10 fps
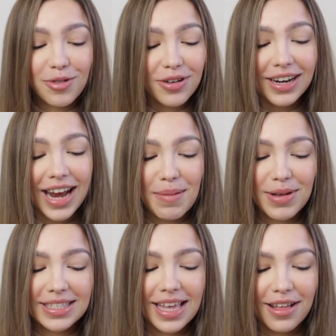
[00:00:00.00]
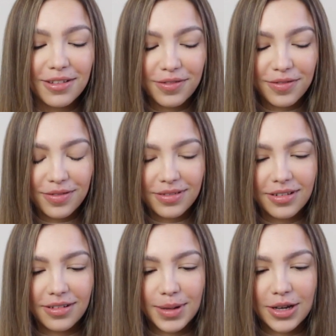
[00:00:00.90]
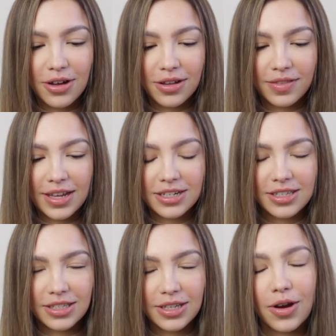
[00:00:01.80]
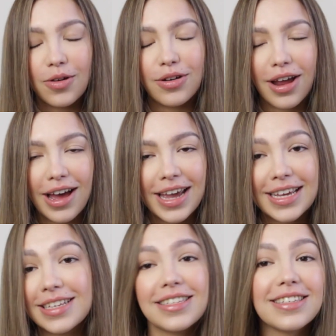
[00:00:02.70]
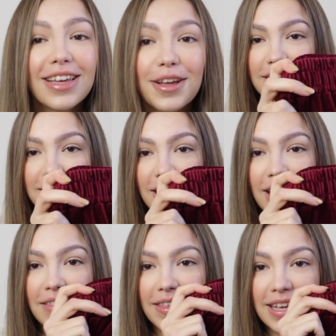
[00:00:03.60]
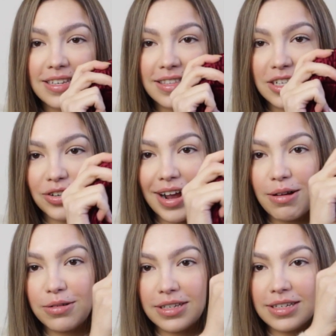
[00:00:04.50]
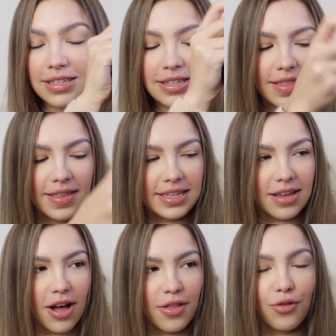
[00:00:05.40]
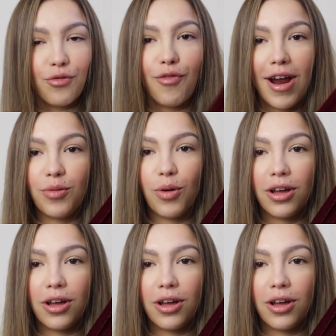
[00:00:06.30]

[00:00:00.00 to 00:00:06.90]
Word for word: I'm not gonna let myself. Oh my god, they're just so nice. So like these are the trousers and these are the red